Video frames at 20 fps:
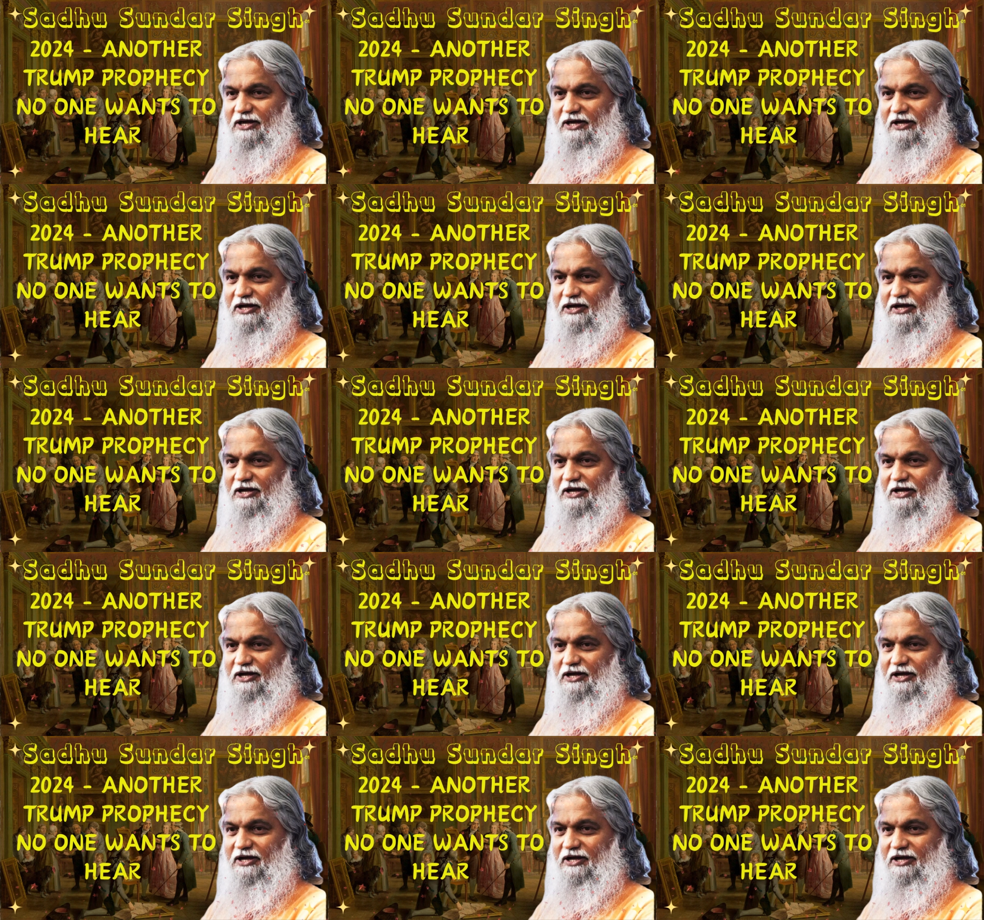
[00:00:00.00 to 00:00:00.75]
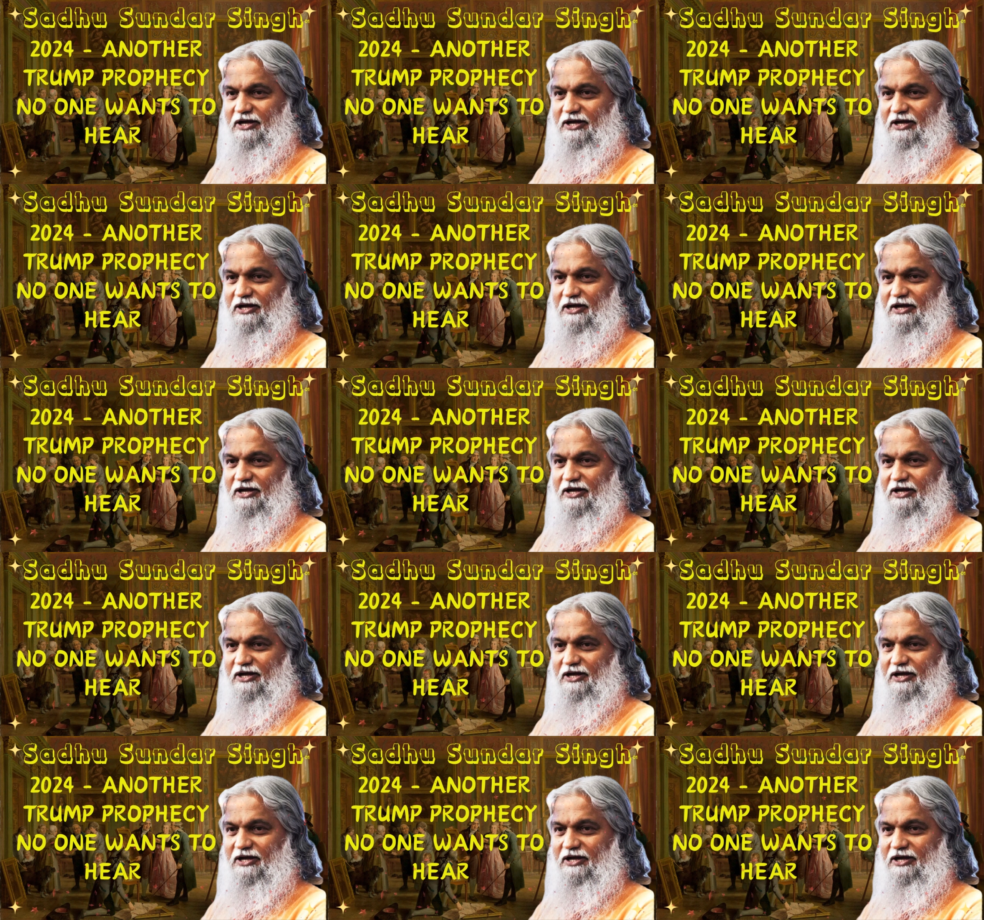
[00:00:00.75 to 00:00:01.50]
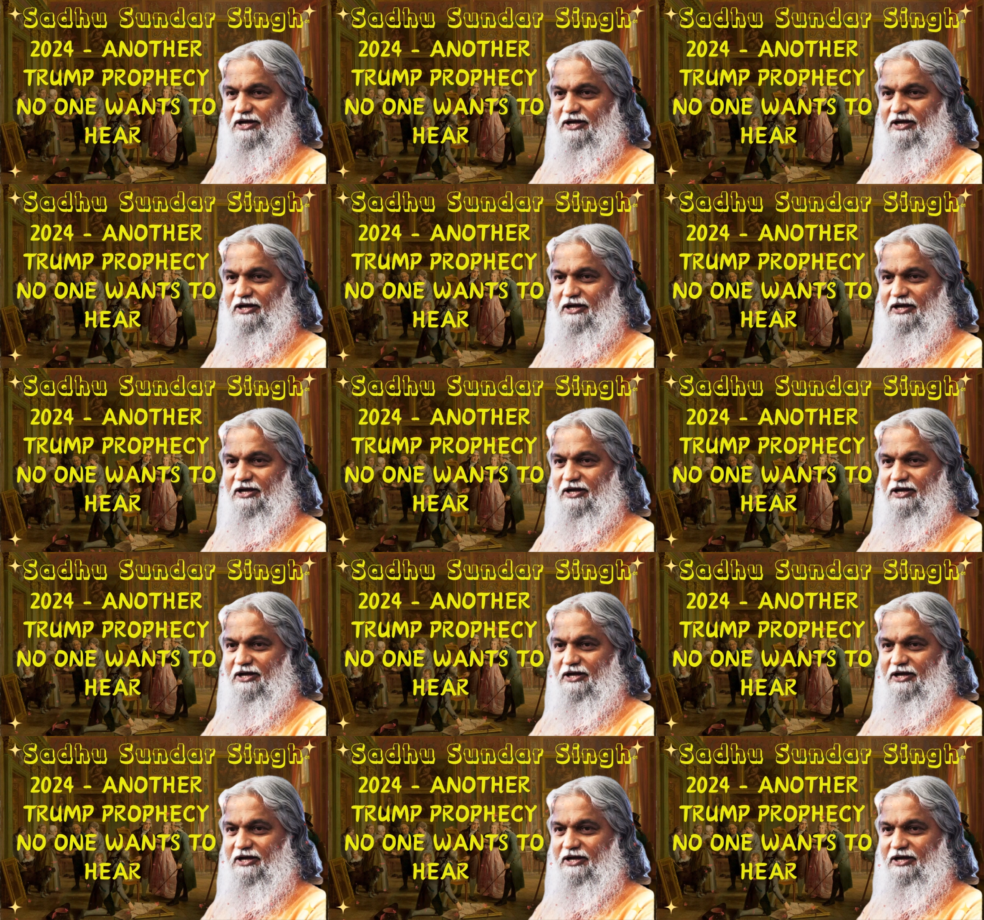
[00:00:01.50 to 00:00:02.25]

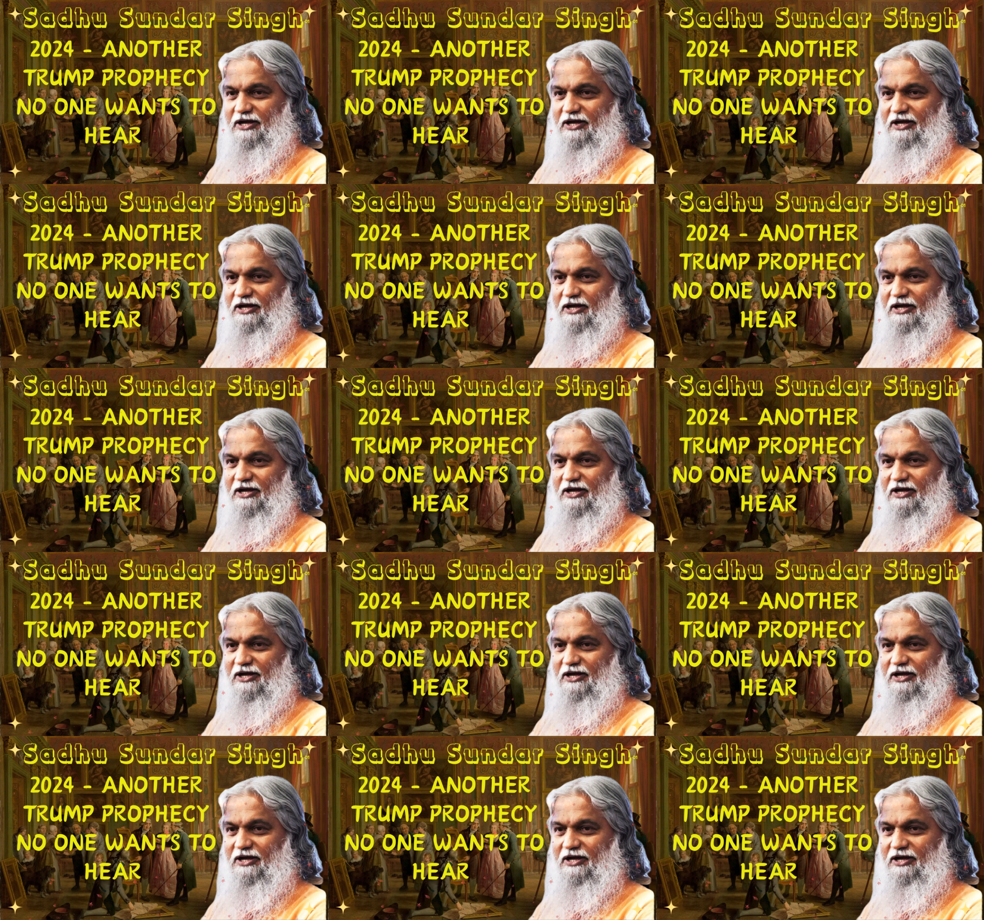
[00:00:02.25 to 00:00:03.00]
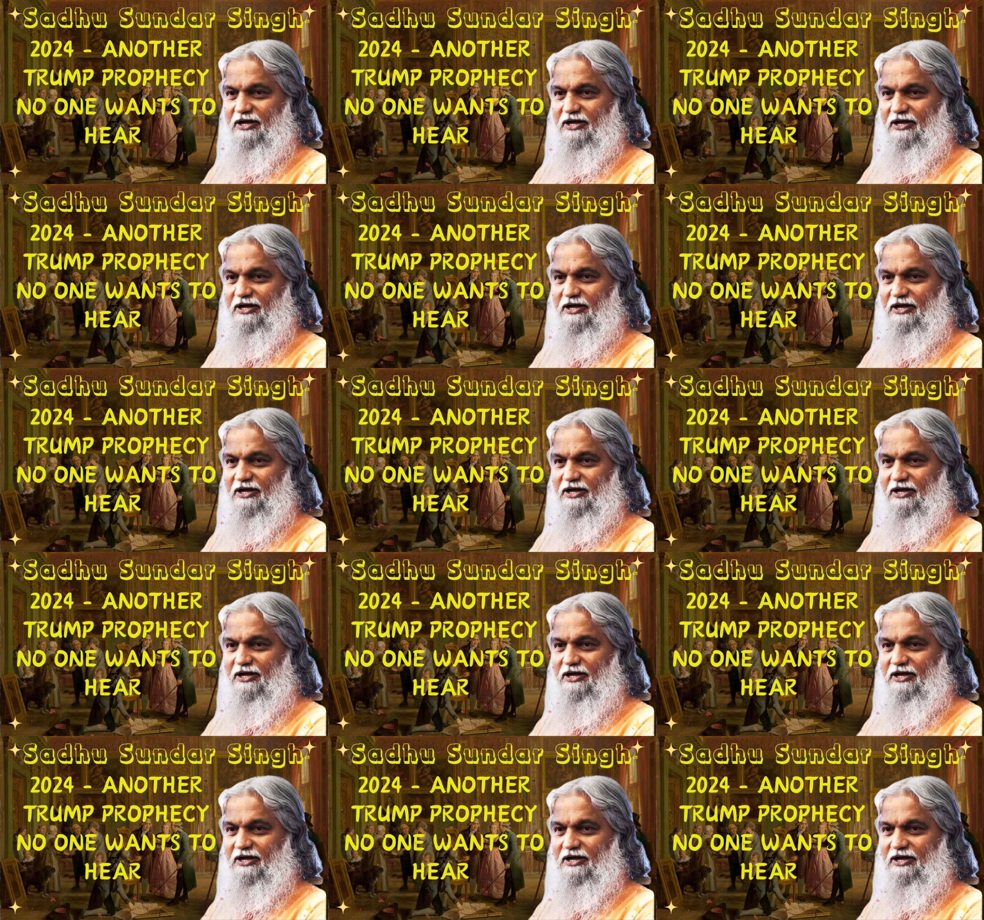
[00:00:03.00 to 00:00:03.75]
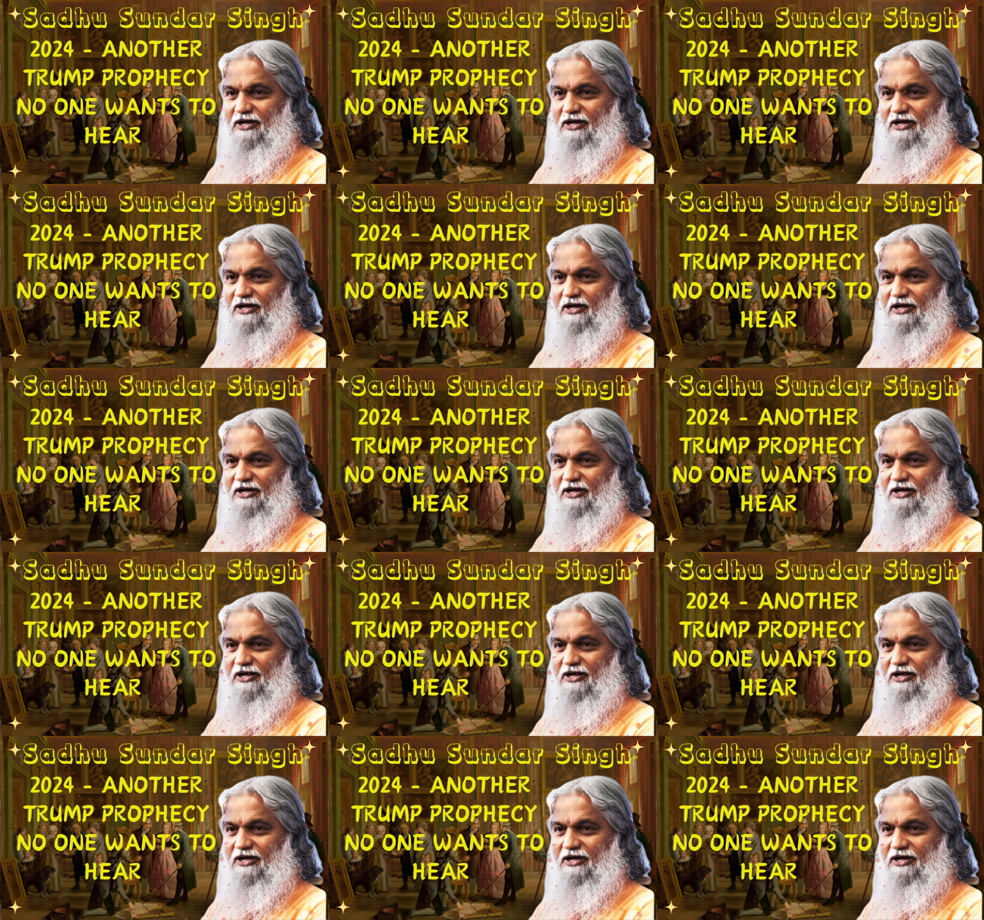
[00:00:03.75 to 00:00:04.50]

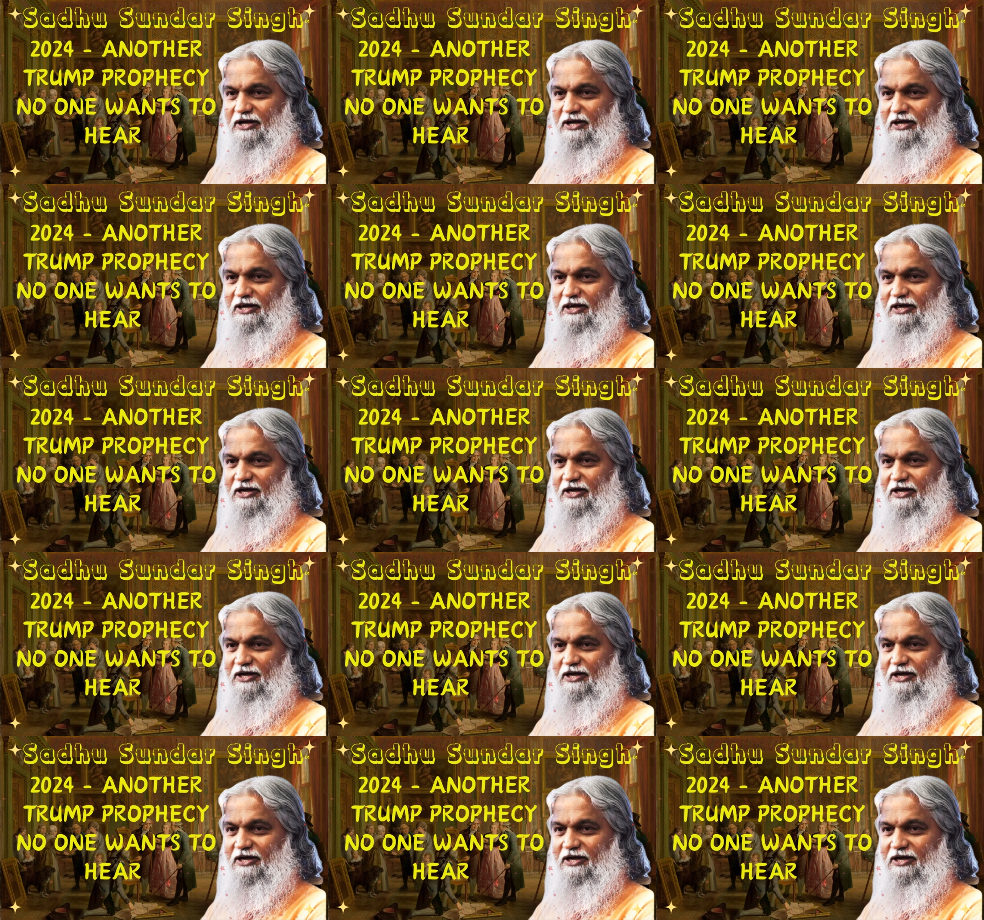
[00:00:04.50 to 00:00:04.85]
Nothing is said.